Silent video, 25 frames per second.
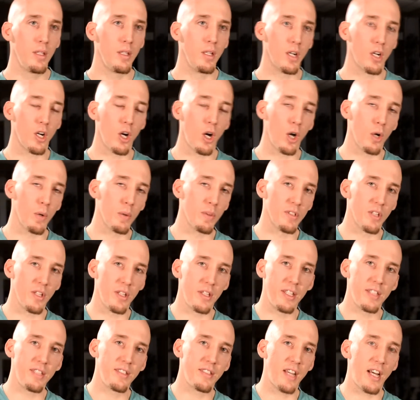The car was
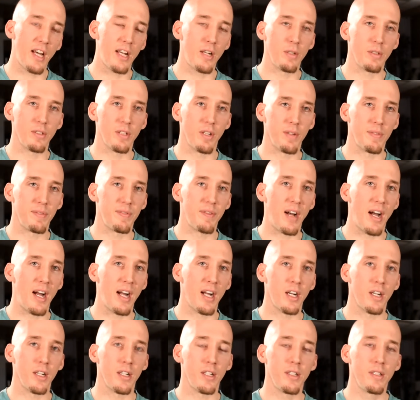on this side, it was on
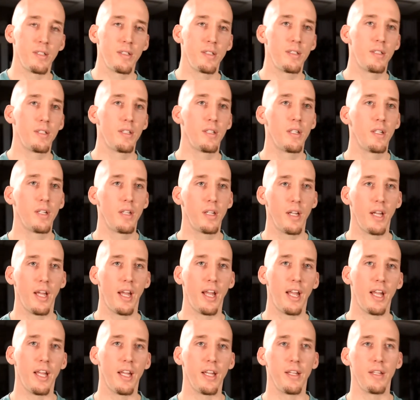fire,
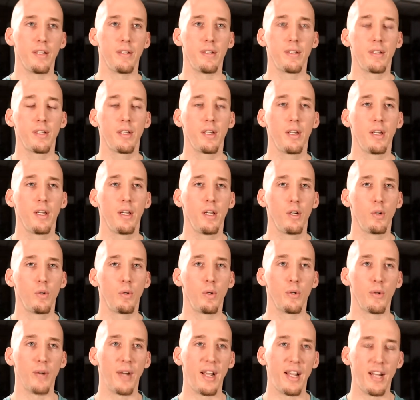and
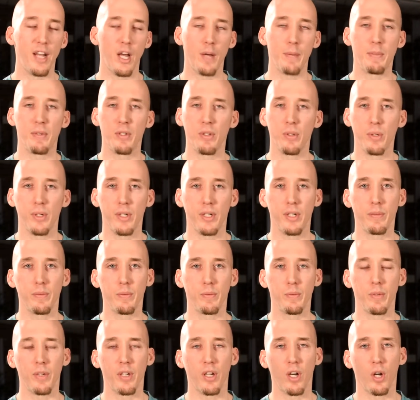we ran up to
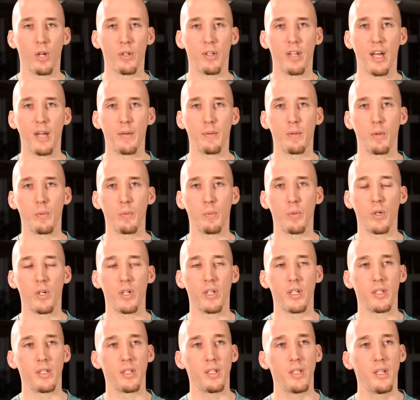it, we called
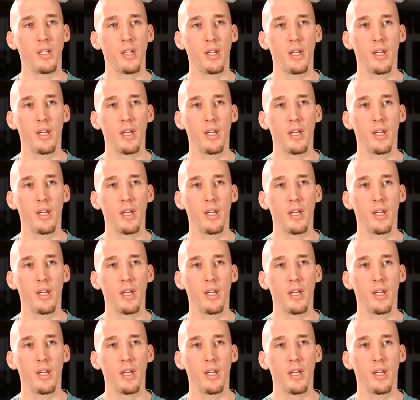911,